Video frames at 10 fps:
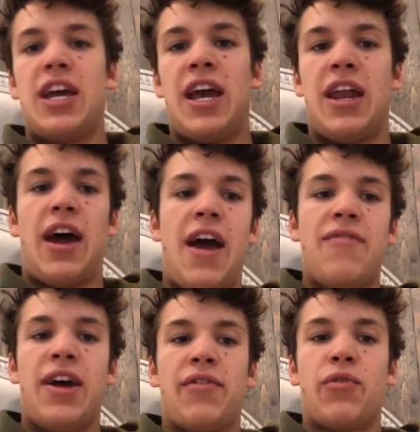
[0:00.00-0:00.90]
And
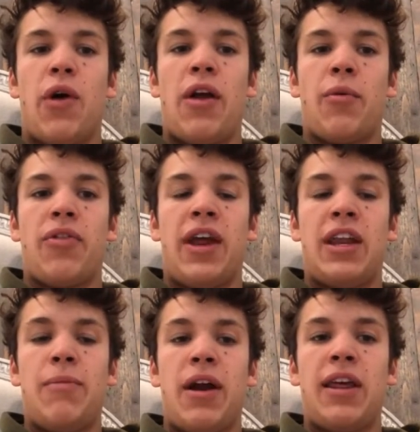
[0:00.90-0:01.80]
I've never run with
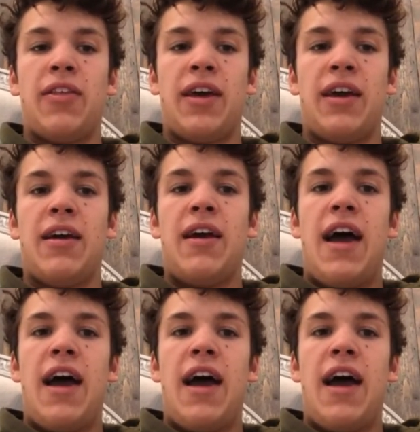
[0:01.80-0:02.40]
anybody that